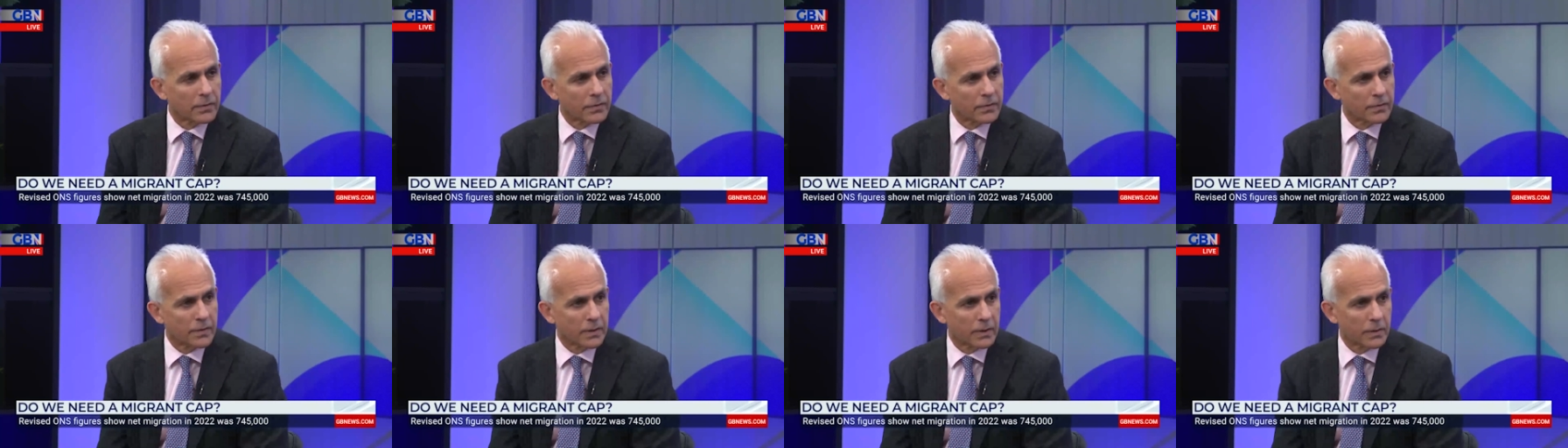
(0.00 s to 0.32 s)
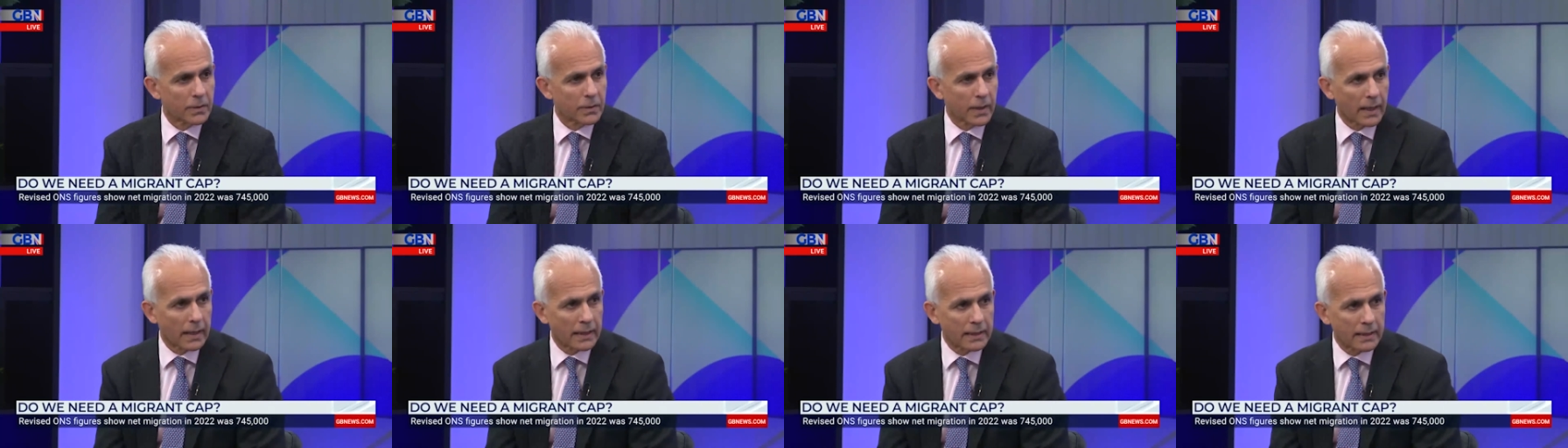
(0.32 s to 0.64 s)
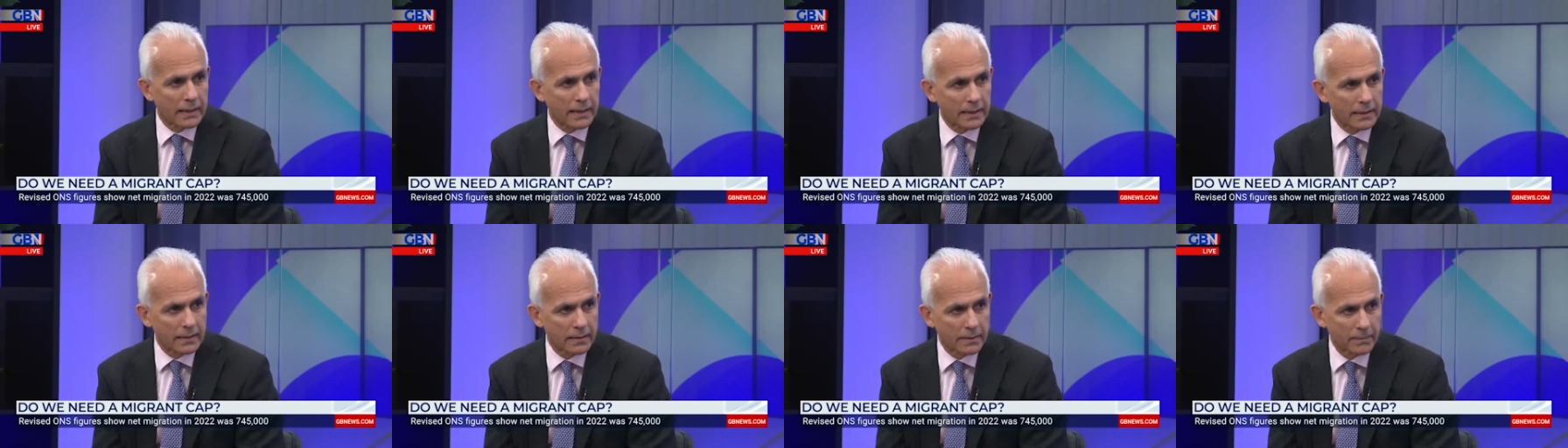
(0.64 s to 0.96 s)
of the United
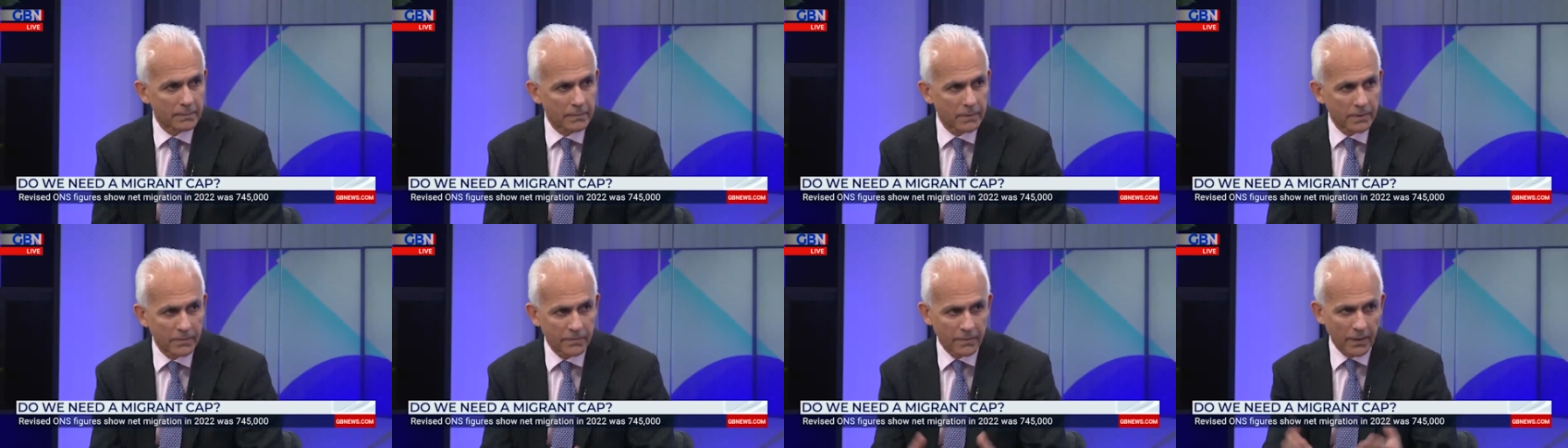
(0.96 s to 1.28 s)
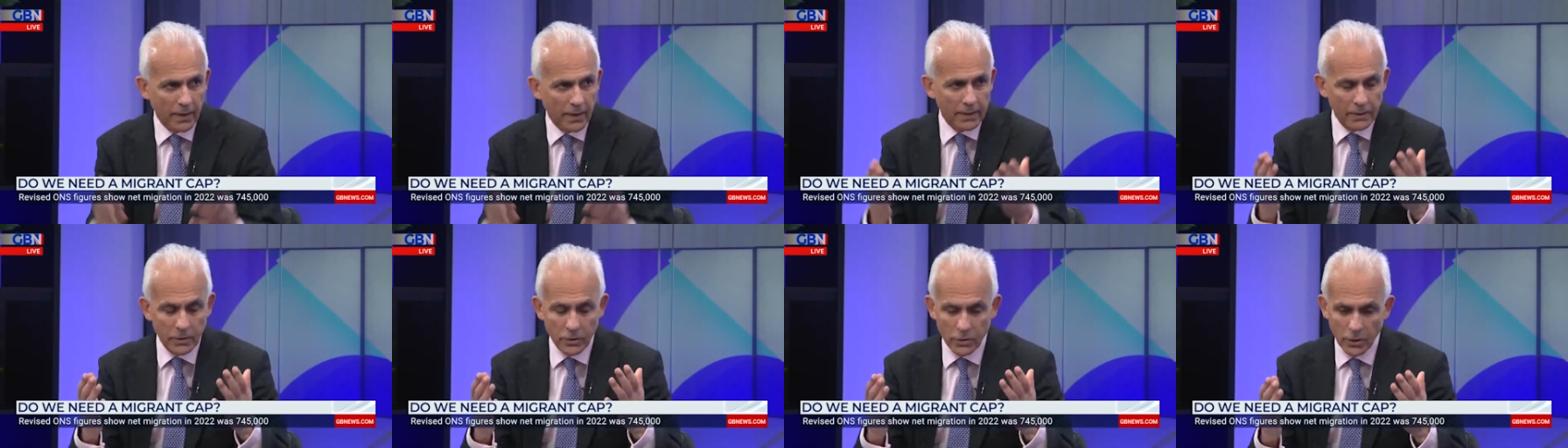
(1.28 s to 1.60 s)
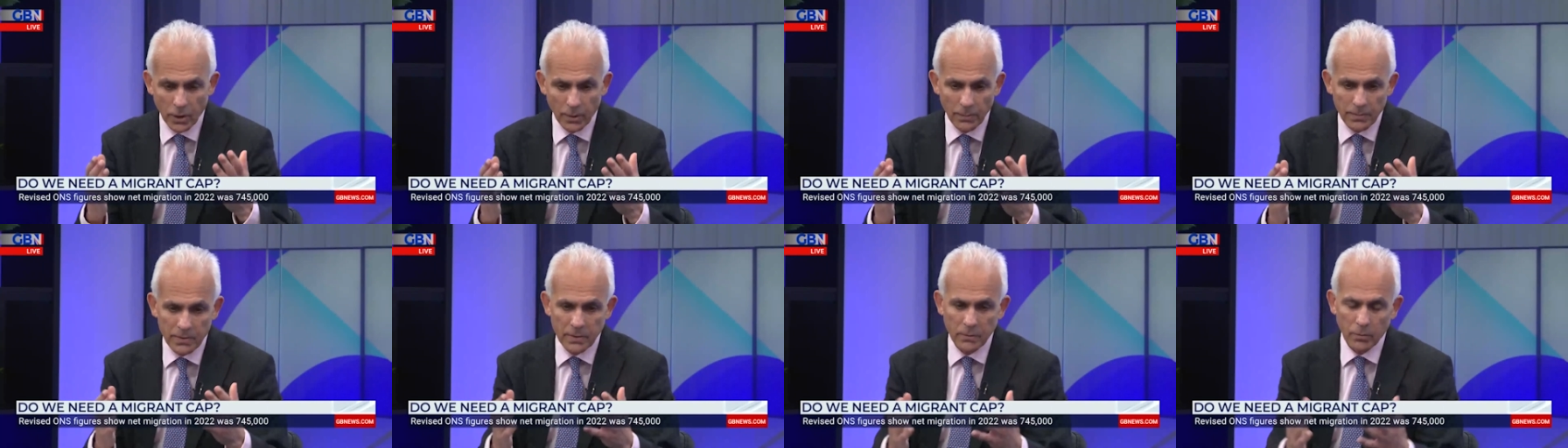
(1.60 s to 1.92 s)
Kingdom to find
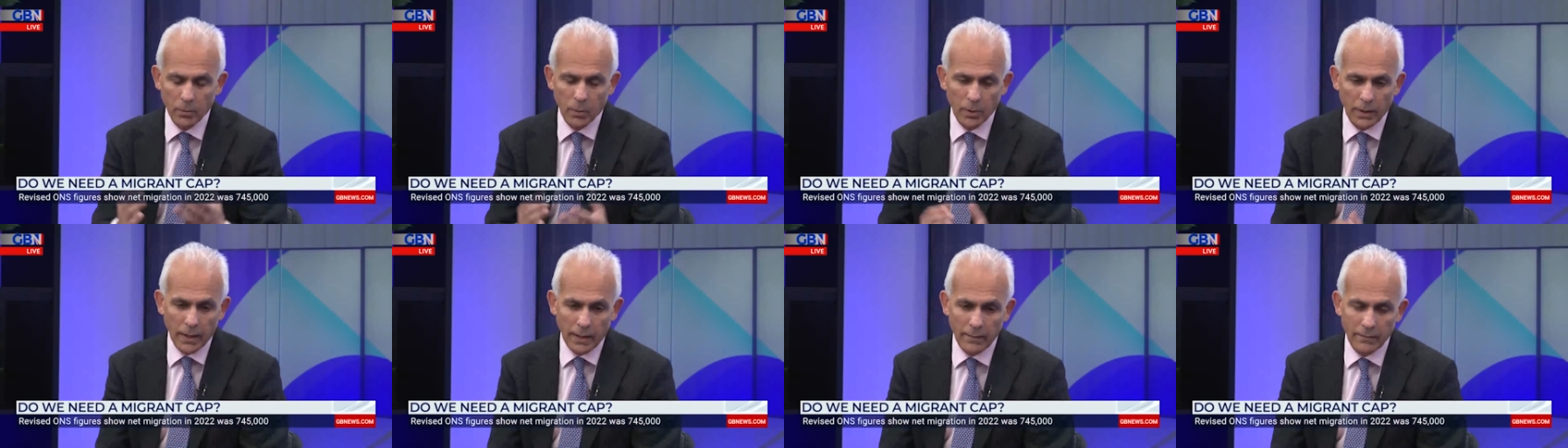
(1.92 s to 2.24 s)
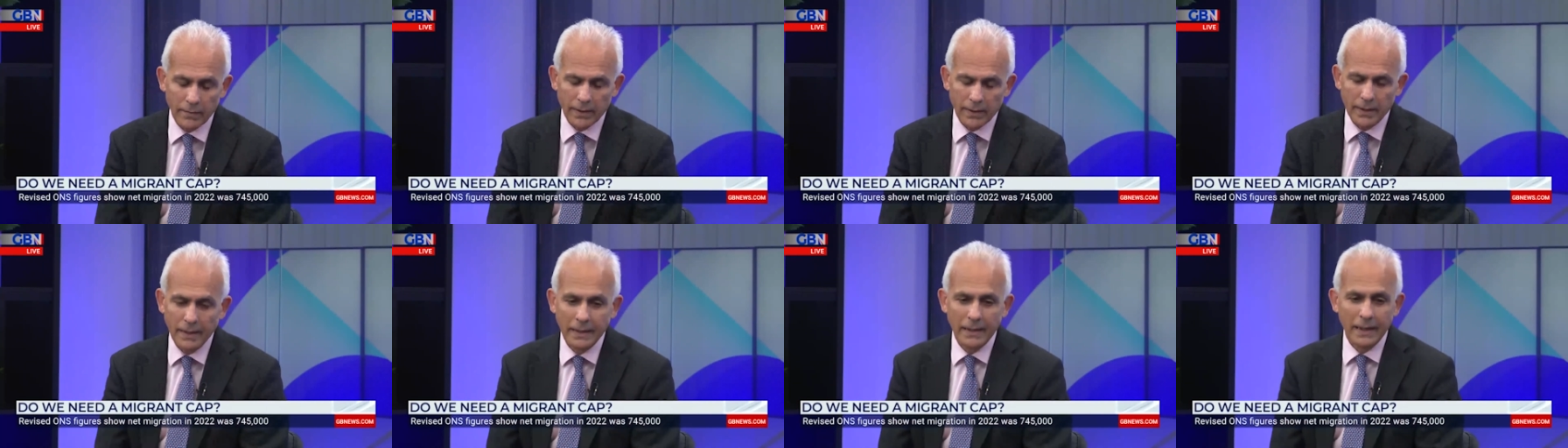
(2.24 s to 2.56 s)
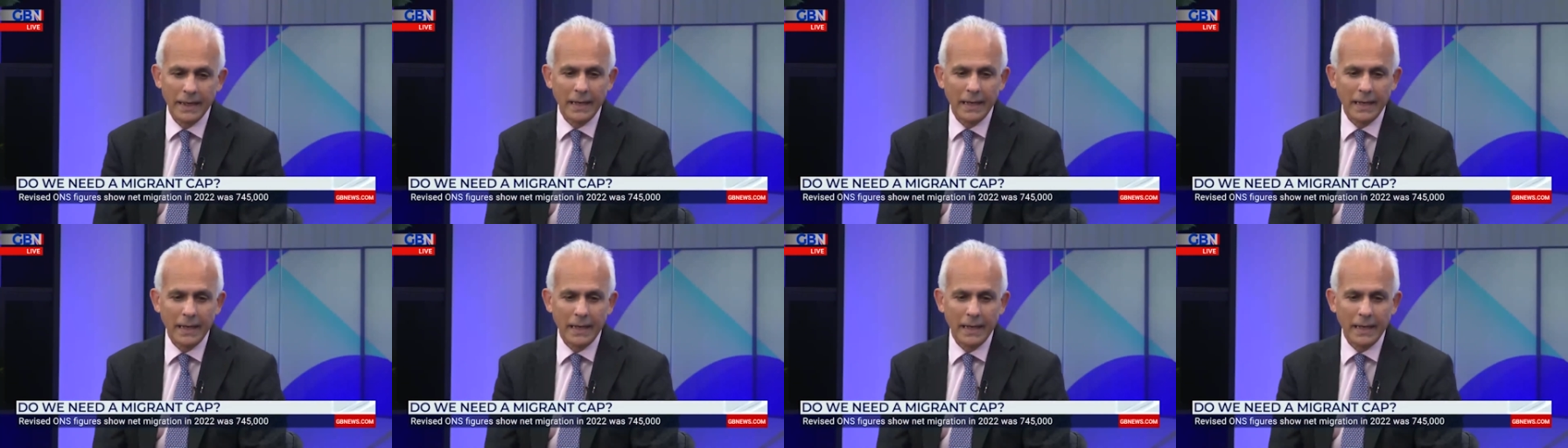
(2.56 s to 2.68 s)
jobs and whatever.